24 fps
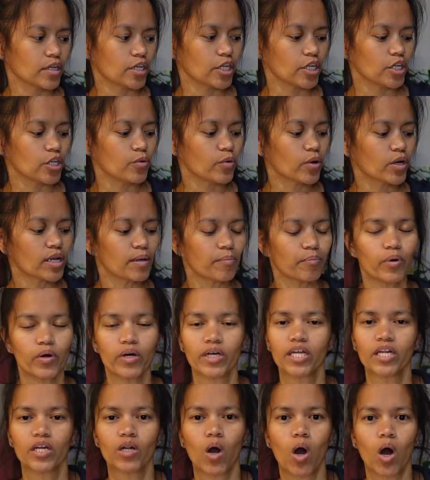You want to put
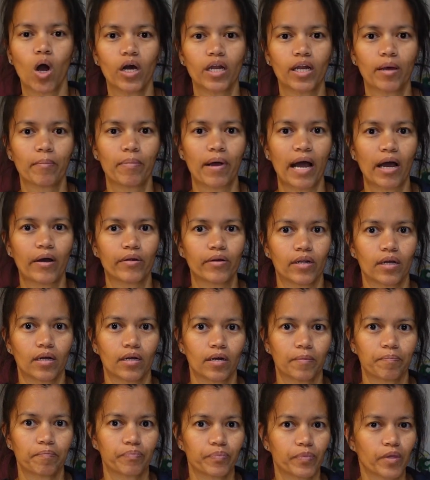it on about
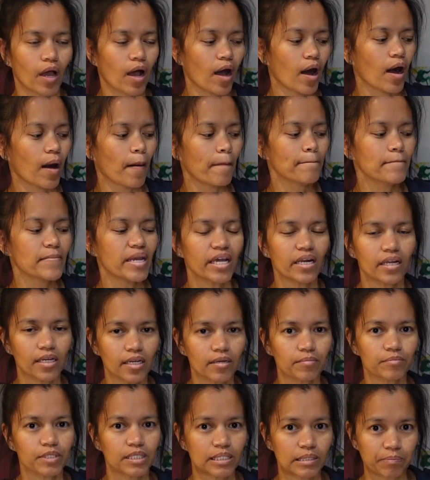
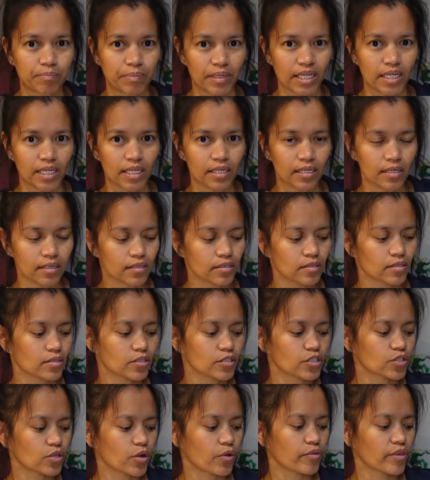medium speed
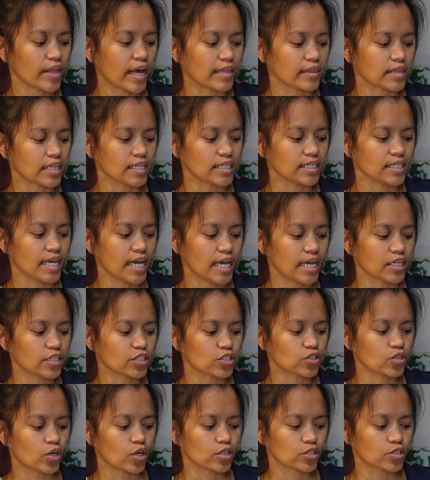so that the cake
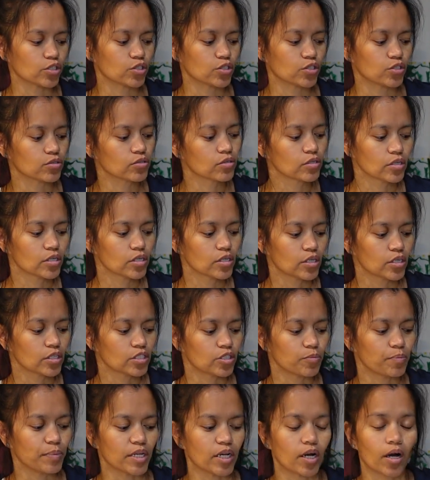starts
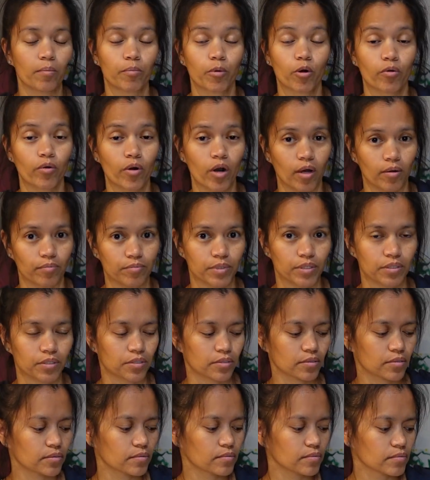to become
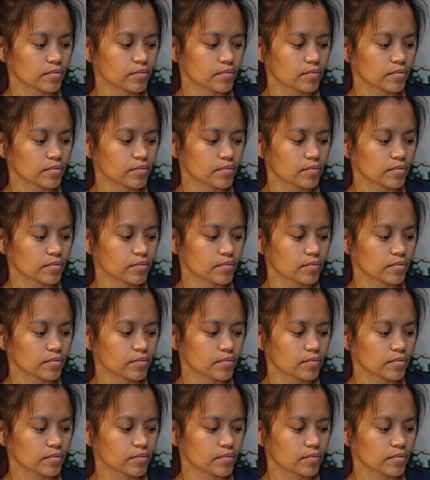crumbs.